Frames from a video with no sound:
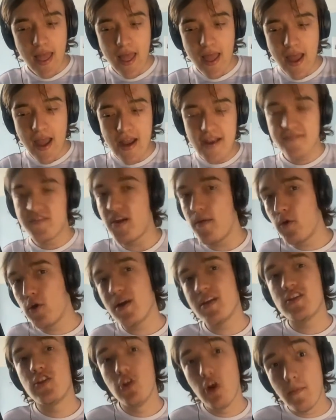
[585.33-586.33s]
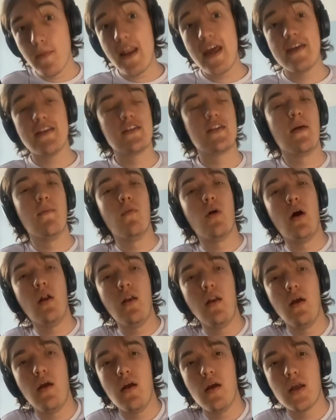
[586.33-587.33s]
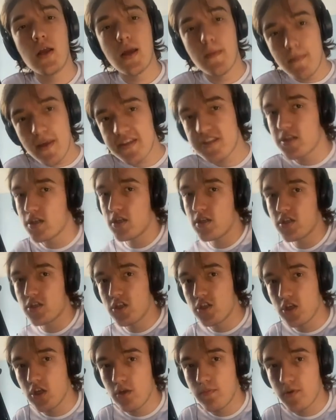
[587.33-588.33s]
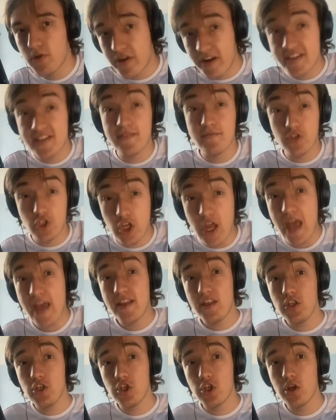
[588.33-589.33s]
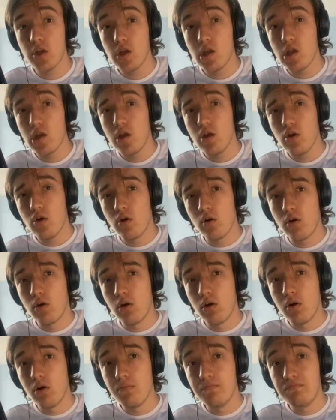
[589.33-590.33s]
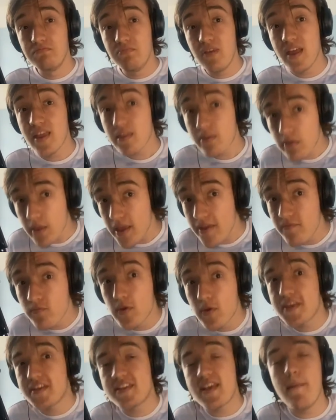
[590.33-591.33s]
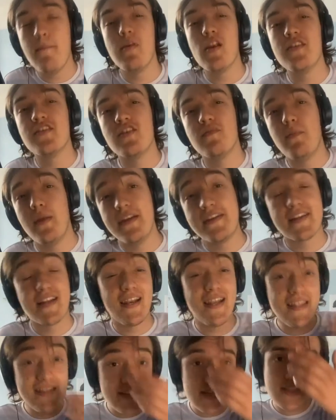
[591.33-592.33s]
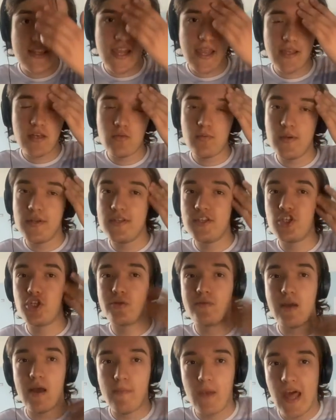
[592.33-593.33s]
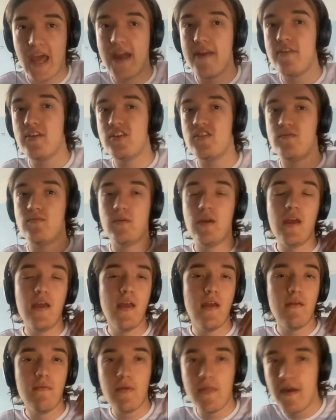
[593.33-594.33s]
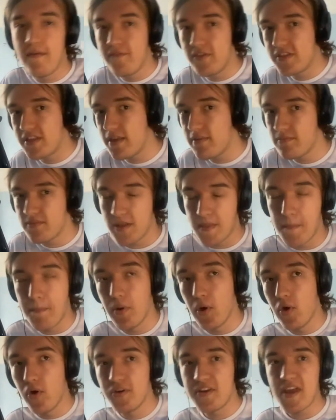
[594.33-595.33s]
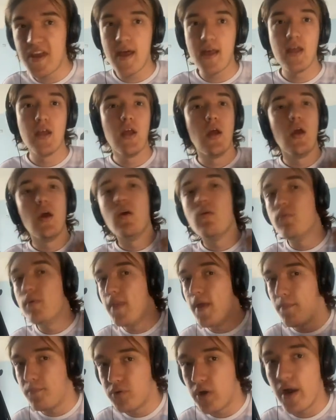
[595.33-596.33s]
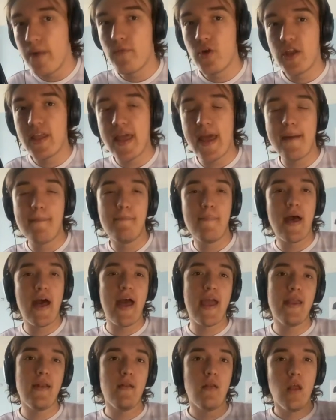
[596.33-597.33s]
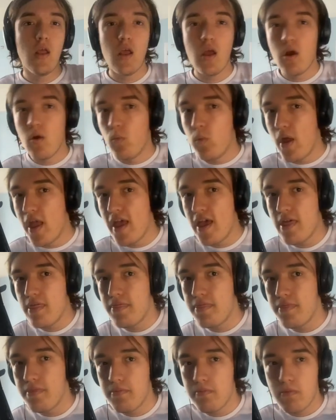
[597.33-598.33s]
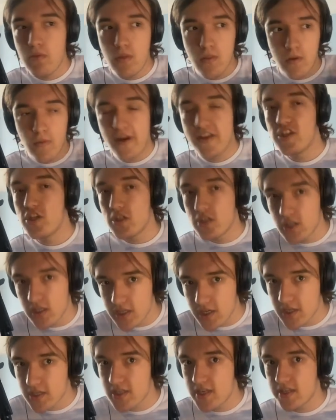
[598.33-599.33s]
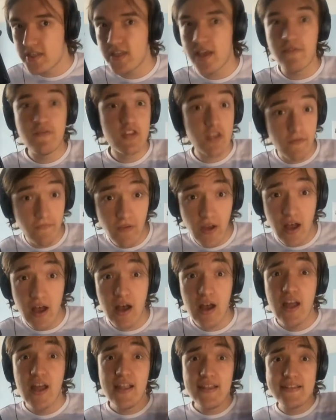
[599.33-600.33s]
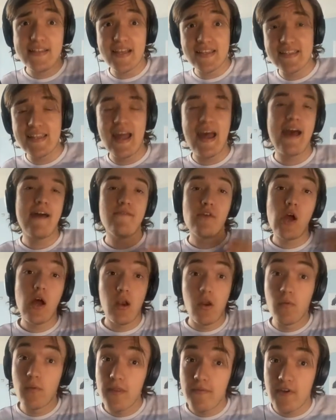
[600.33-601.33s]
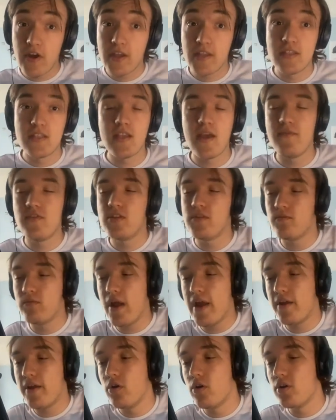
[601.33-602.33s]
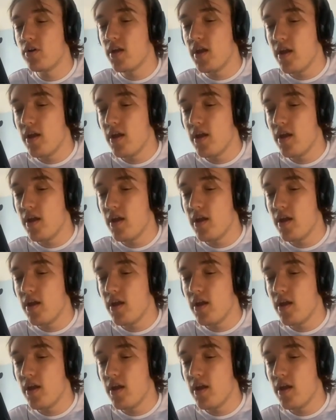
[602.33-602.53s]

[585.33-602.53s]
And if Democrats nominate someone committed to progressive change, or even with a semblance of political instinct, which Kamala Harris, with her visit to the border, with her primary campaign, with the way she's conducted herself so far, doesn't have, along with a very conservative record,